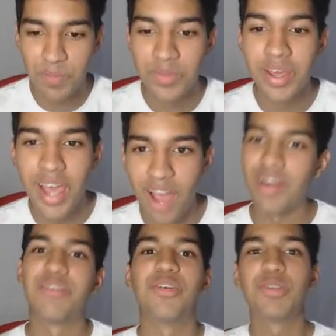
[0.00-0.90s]
I would have to
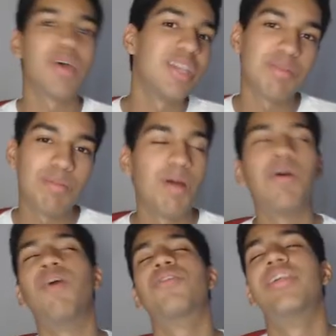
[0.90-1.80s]
explain to my mom, oh,
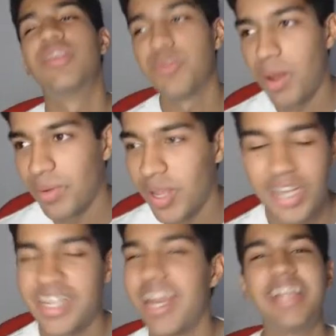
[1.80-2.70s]
this is why we lost, and I
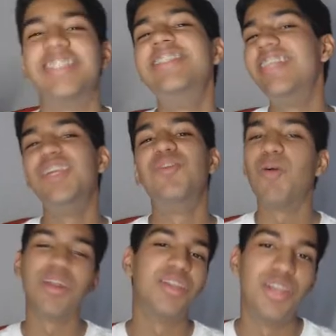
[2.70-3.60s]
just didn't want to
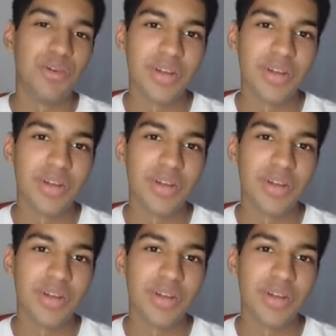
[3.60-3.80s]
do it.